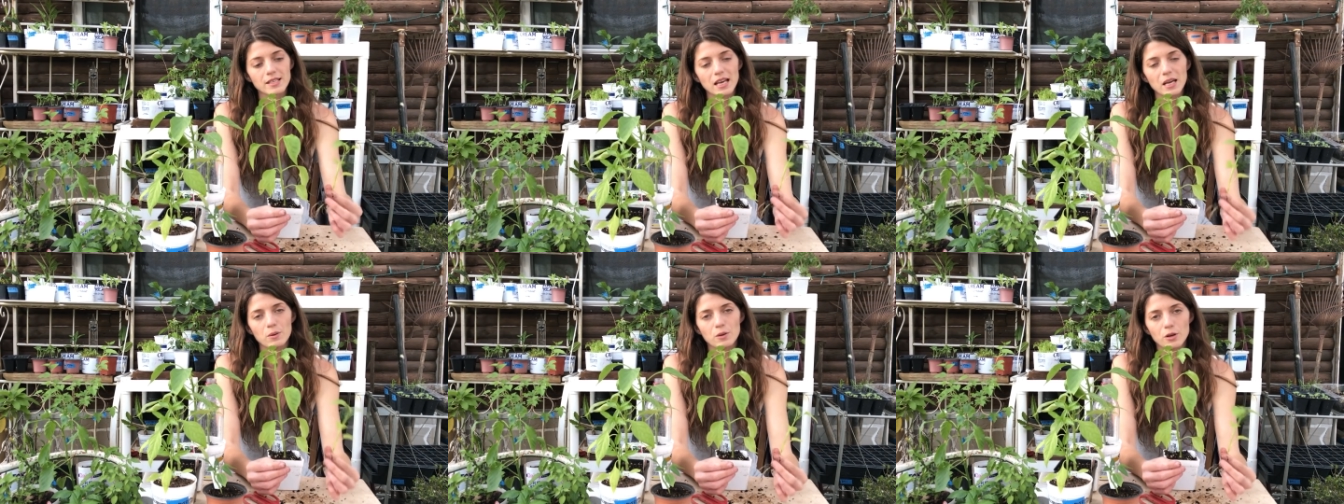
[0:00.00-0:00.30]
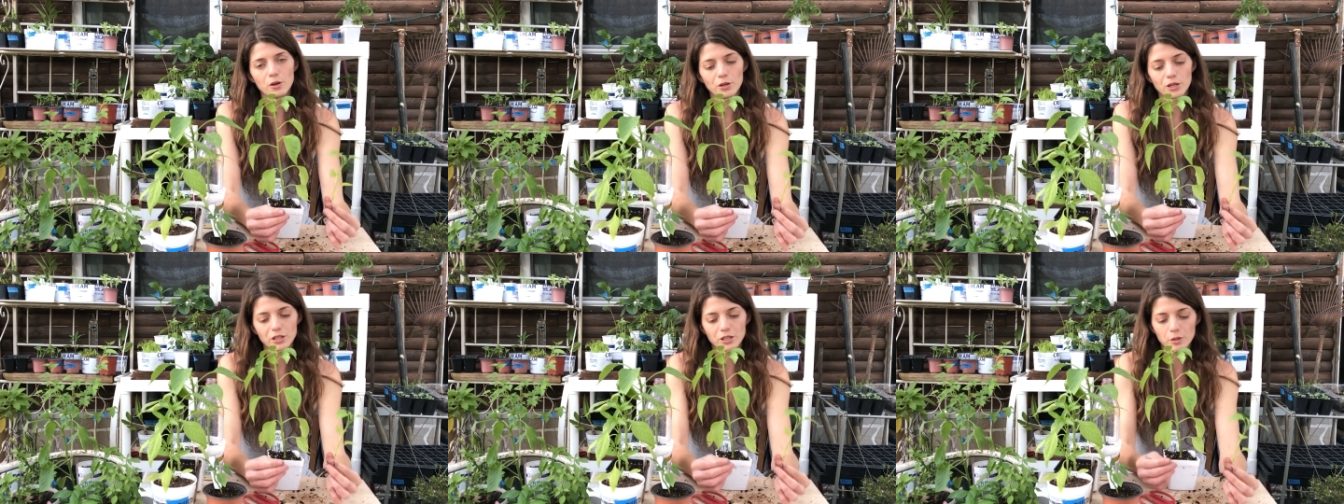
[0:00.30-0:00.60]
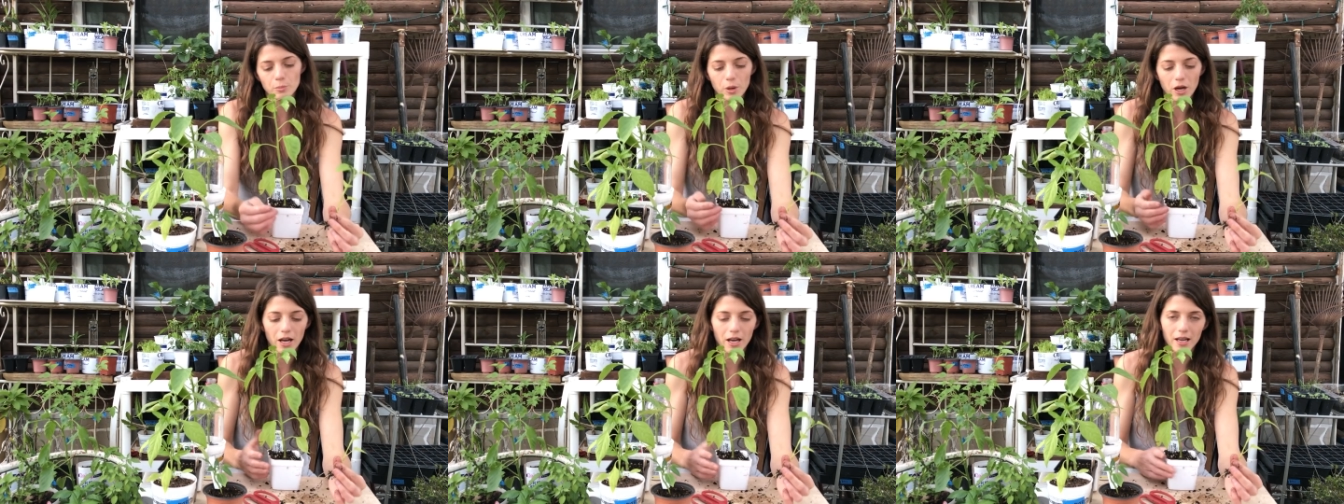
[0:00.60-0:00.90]
guy will go in a
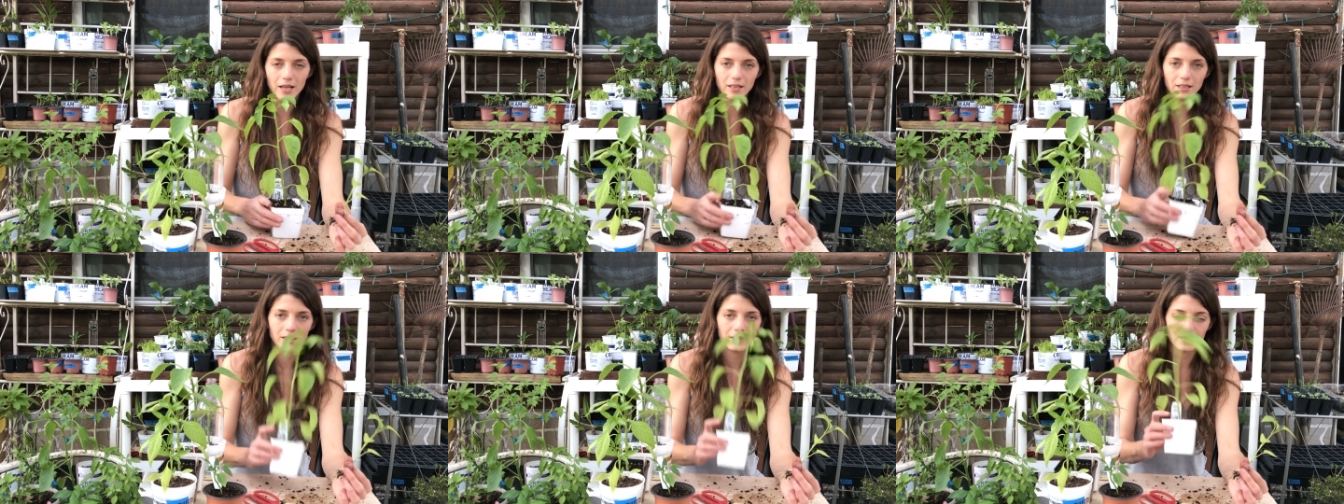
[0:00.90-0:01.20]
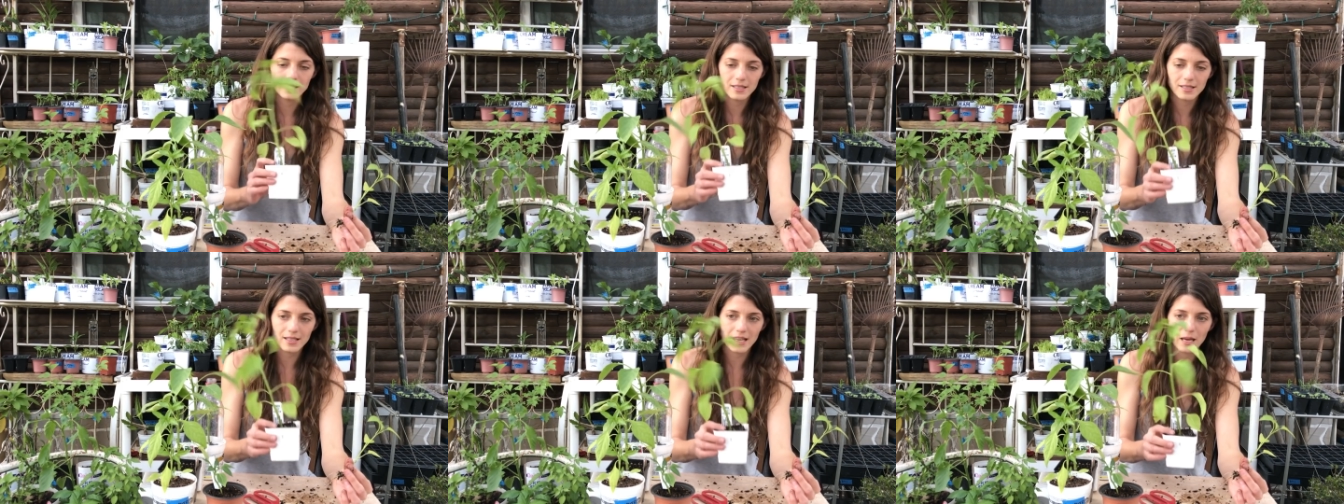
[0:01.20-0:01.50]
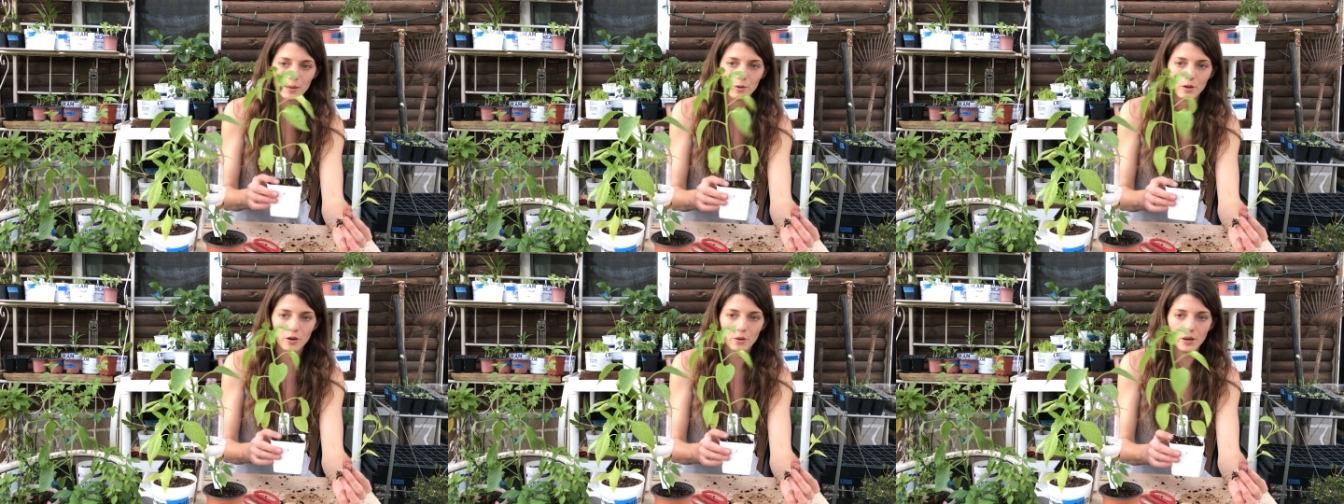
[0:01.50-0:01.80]
new pot. This
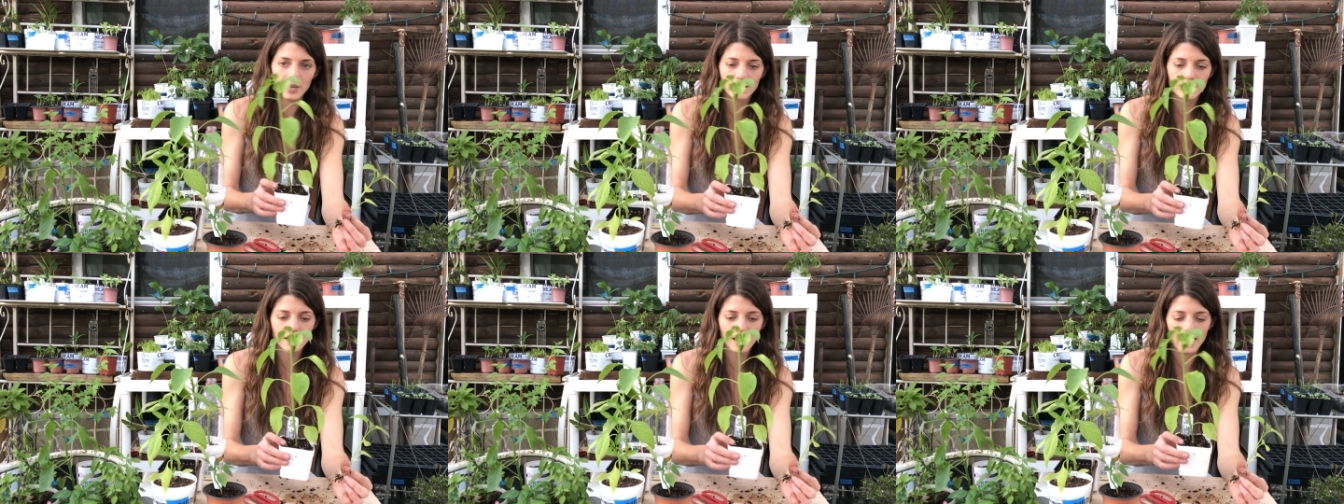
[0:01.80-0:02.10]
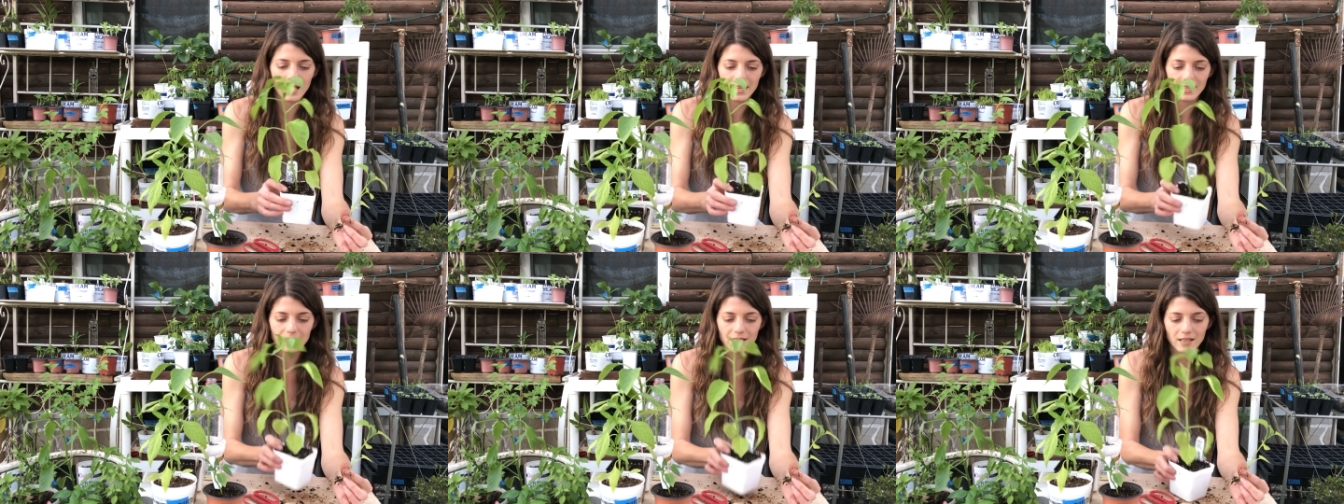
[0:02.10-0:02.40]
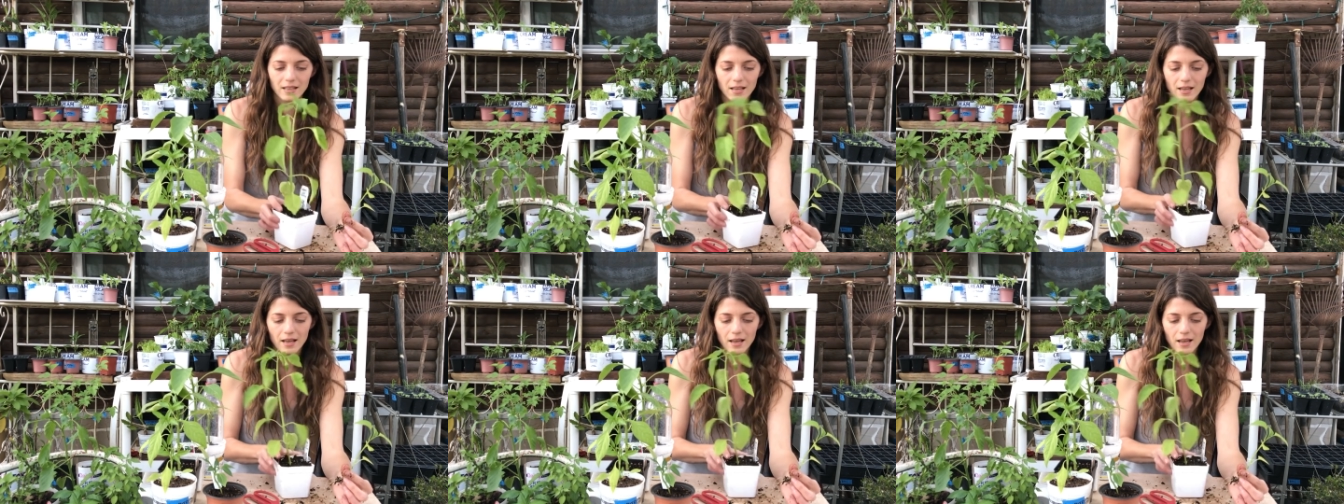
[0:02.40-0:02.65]
guy will go outside.